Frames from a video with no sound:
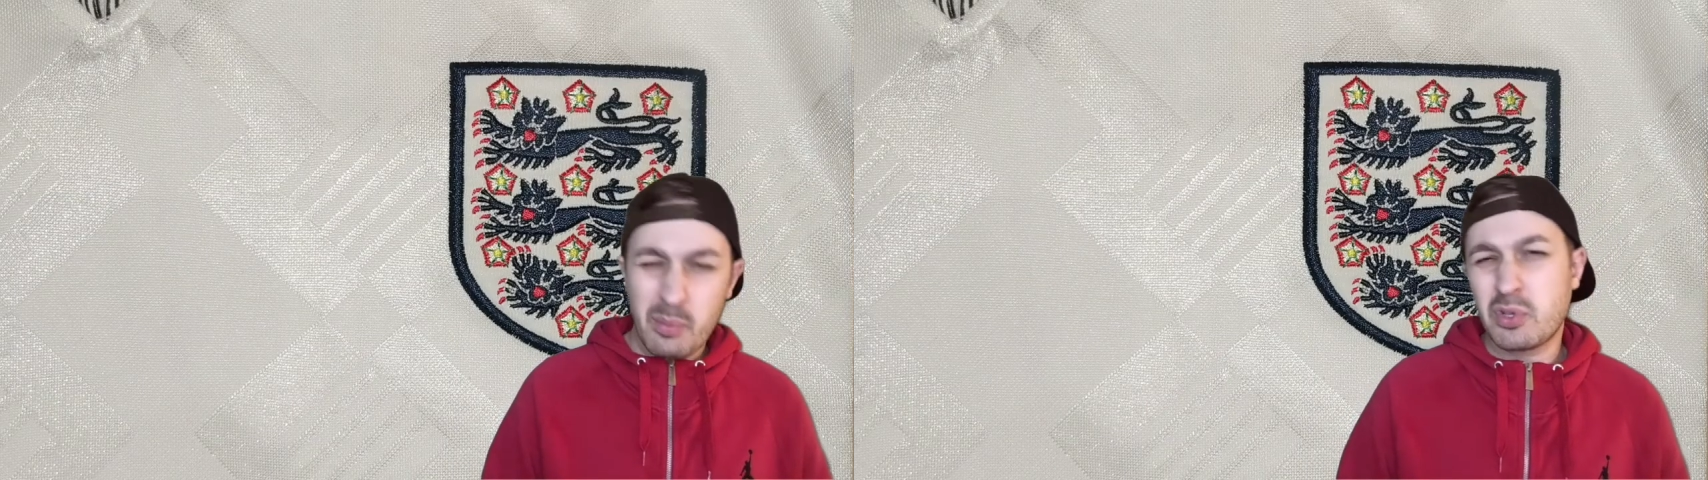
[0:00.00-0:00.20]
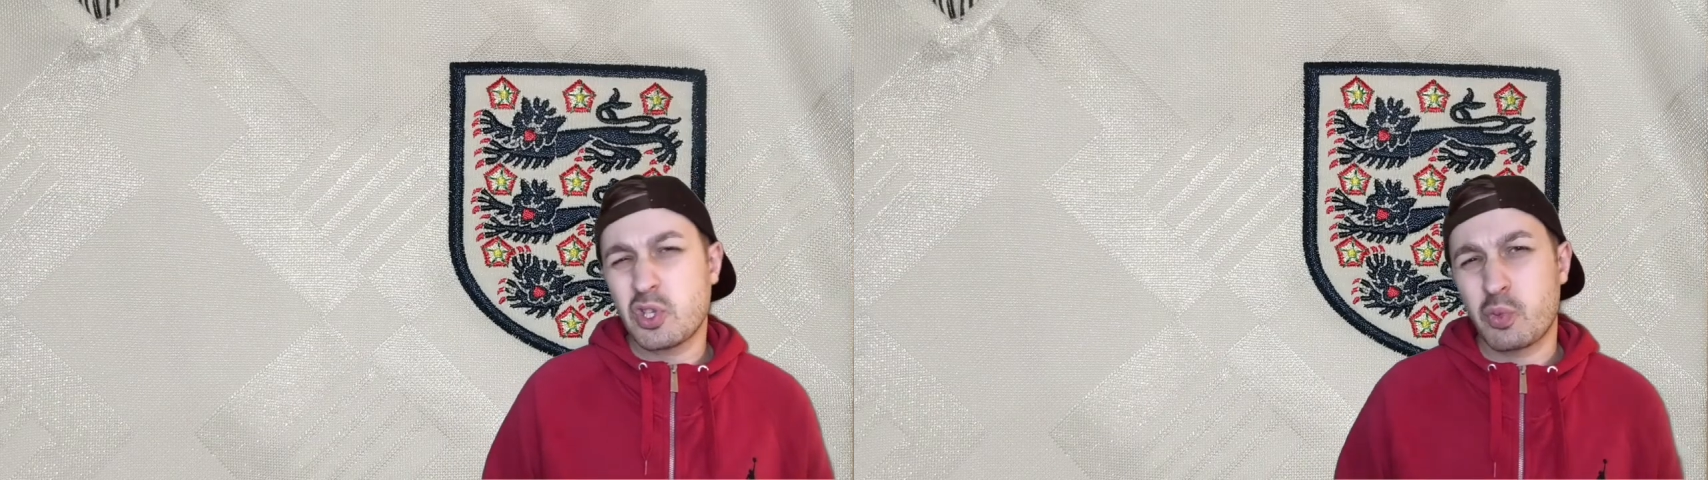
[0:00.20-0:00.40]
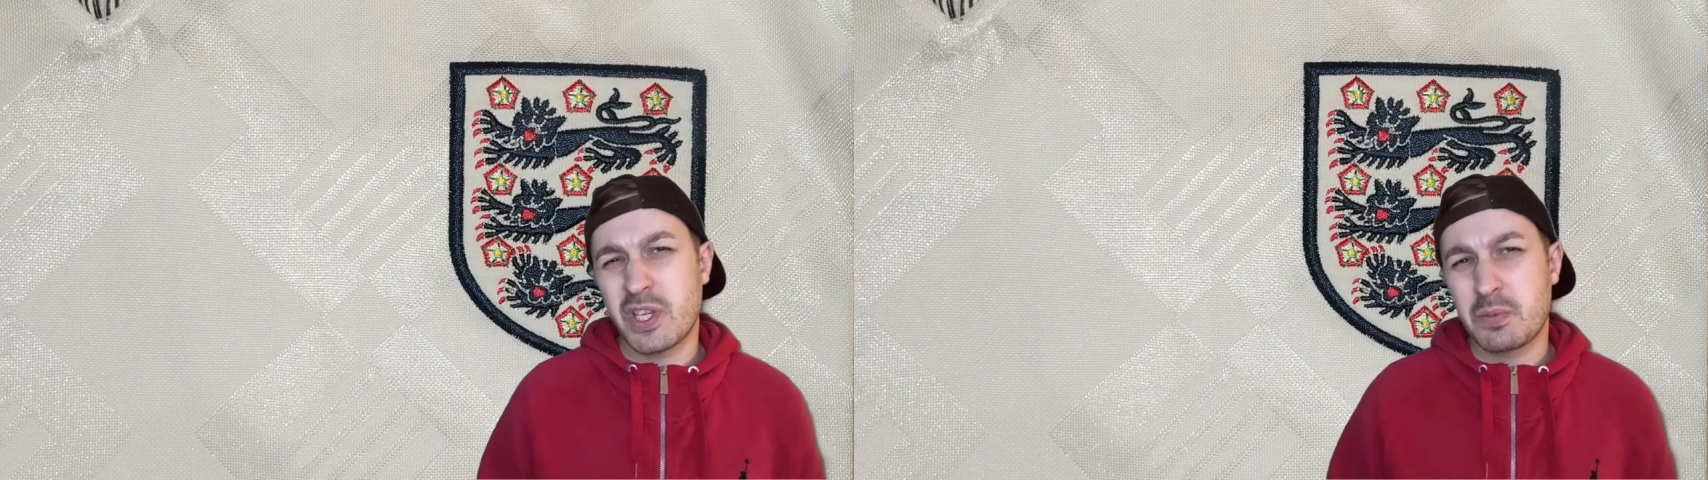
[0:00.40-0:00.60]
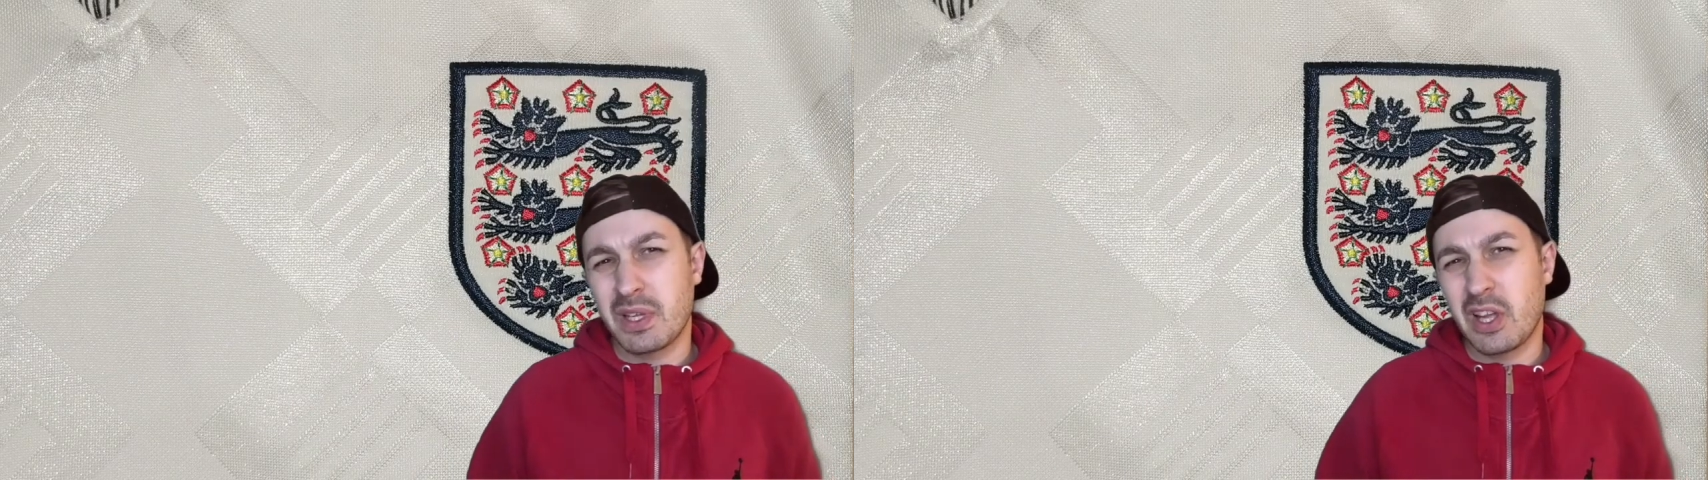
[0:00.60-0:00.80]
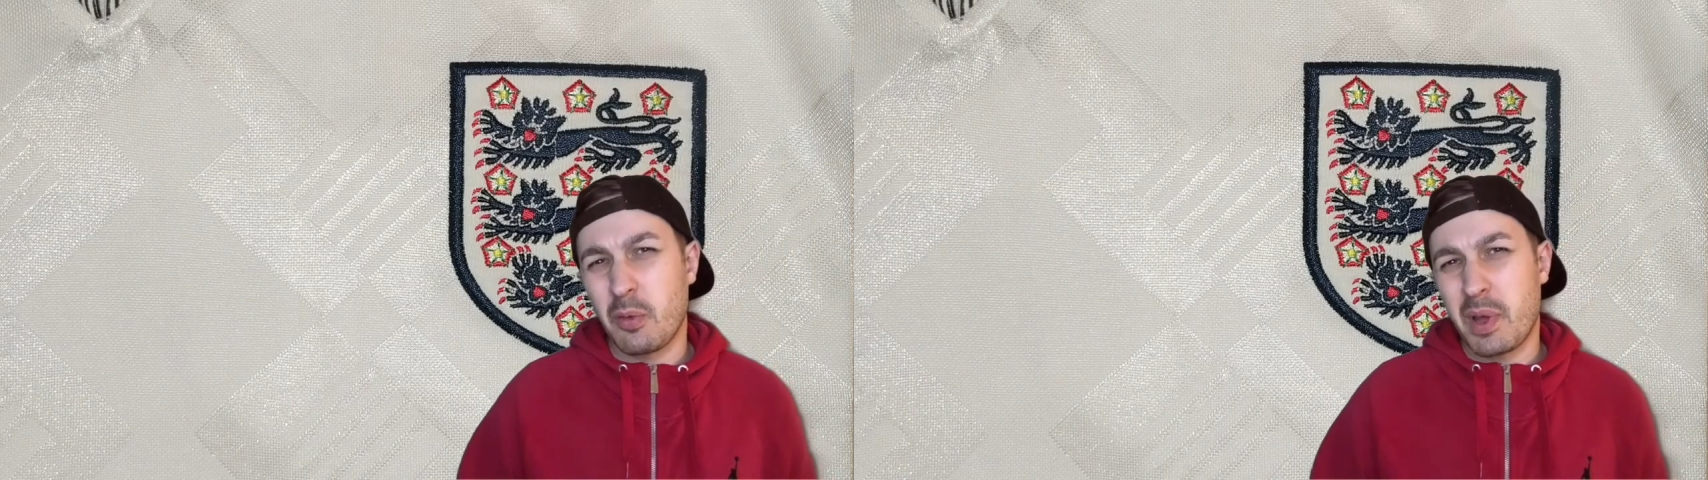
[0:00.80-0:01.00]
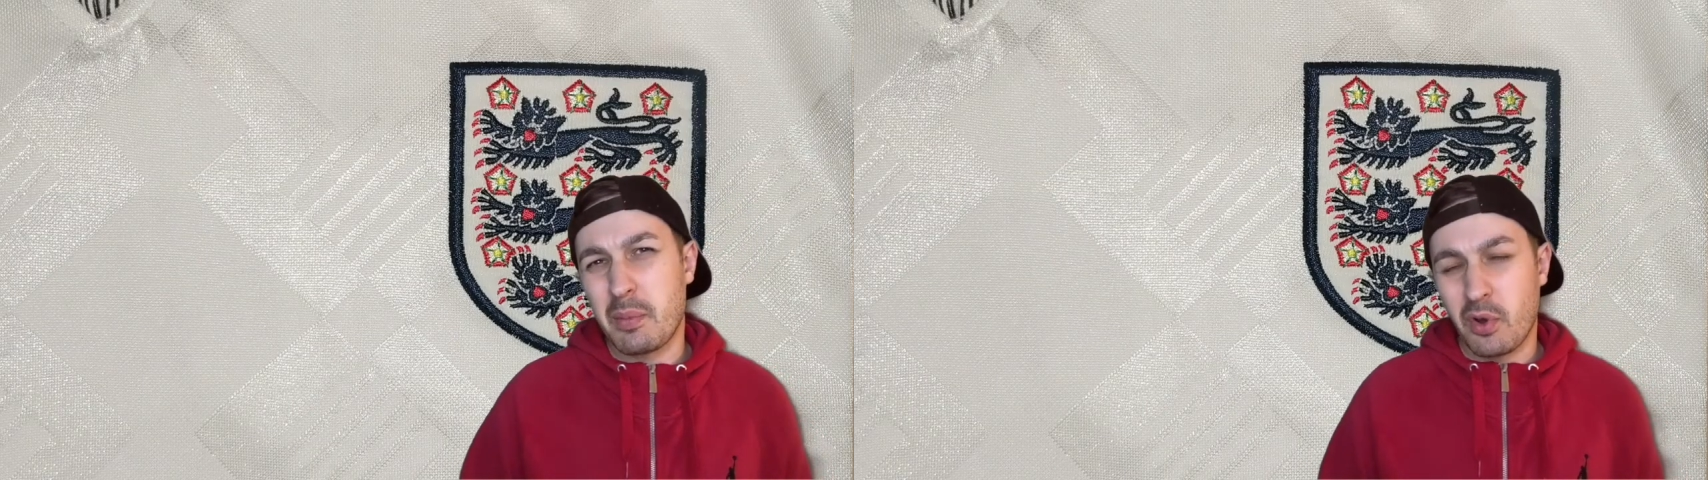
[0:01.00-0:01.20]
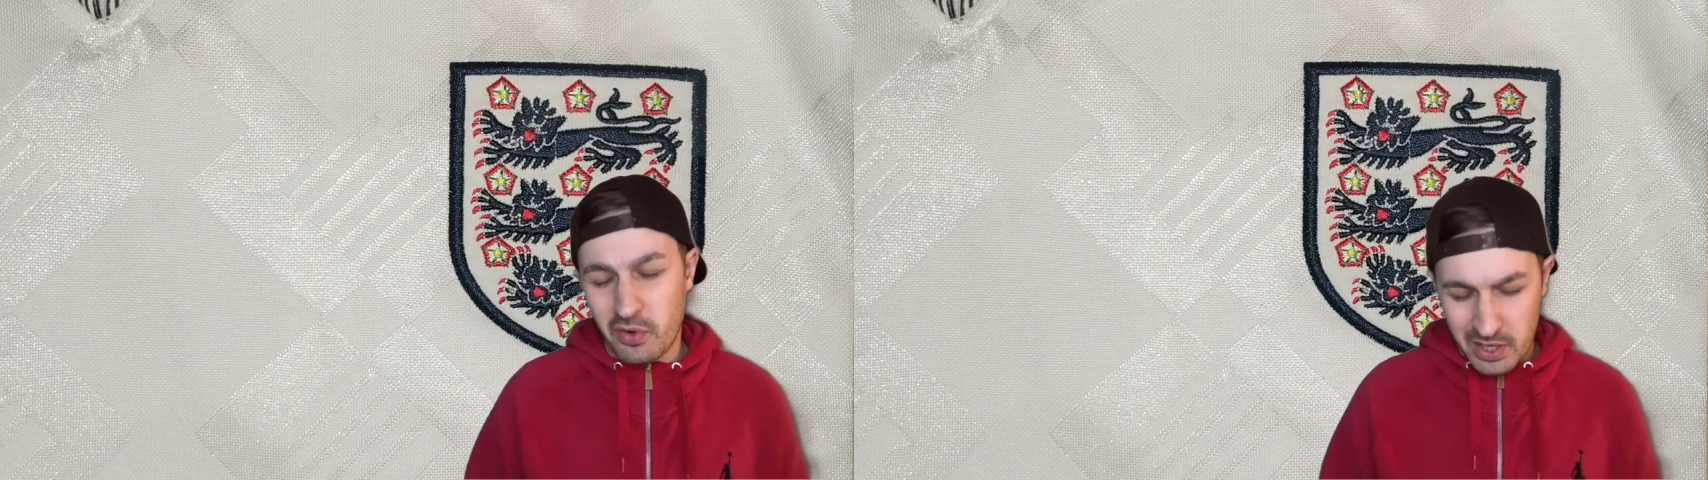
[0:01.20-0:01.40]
Just wish me a little bit more,